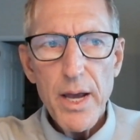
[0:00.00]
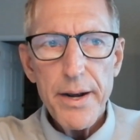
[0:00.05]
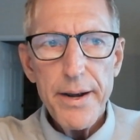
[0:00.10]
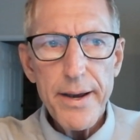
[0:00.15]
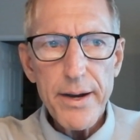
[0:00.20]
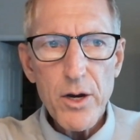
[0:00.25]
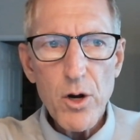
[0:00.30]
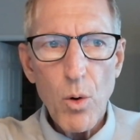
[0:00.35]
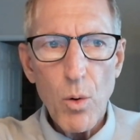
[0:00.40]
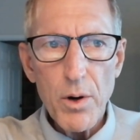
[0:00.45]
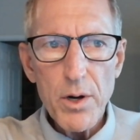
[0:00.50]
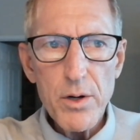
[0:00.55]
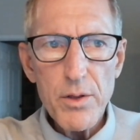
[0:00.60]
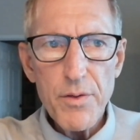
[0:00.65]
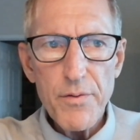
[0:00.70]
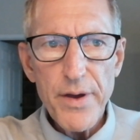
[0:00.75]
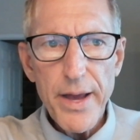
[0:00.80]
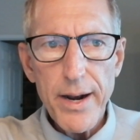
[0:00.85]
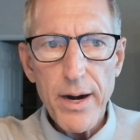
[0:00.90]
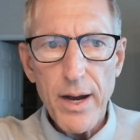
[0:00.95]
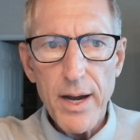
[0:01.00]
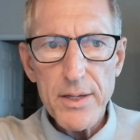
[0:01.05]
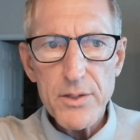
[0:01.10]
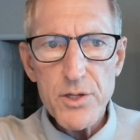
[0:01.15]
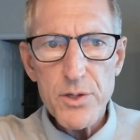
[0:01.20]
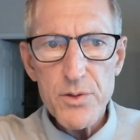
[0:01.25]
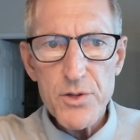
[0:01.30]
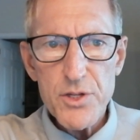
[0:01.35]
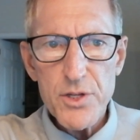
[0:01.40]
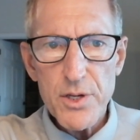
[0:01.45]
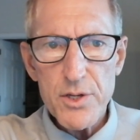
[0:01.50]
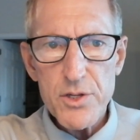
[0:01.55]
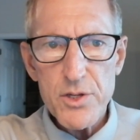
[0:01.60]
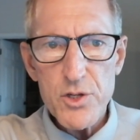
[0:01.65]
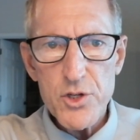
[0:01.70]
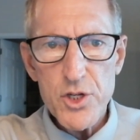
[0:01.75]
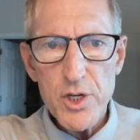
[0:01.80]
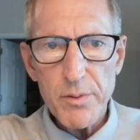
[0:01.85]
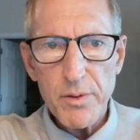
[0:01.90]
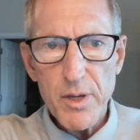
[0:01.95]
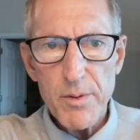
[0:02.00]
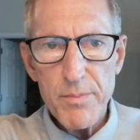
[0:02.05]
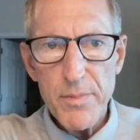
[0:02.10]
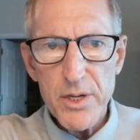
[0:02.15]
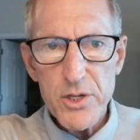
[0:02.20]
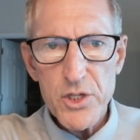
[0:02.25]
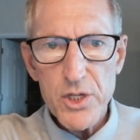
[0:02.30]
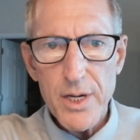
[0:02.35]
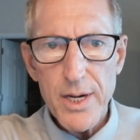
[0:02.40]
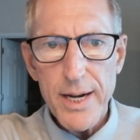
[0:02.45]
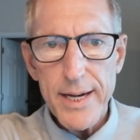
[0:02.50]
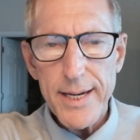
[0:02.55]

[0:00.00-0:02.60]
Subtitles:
Now, according to the VanUATU Citizenship Commission,